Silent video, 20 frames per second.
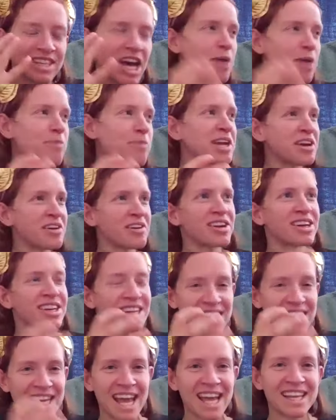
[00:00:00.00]
to come here and
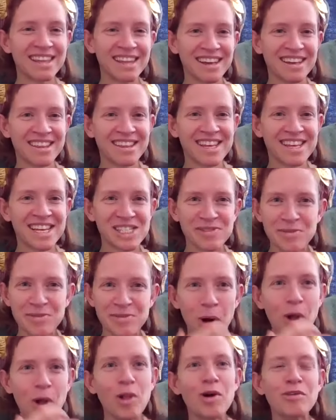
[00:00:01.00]
connect like this
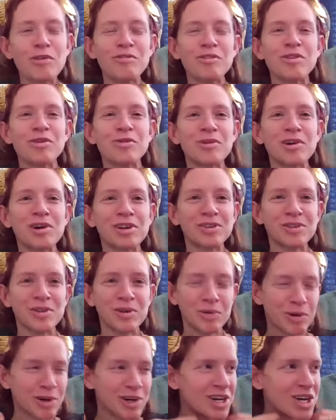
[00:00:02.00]
from all over the world,
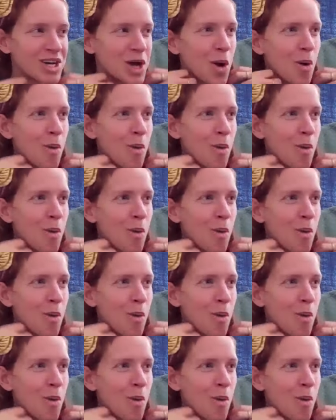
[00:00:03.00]
where we're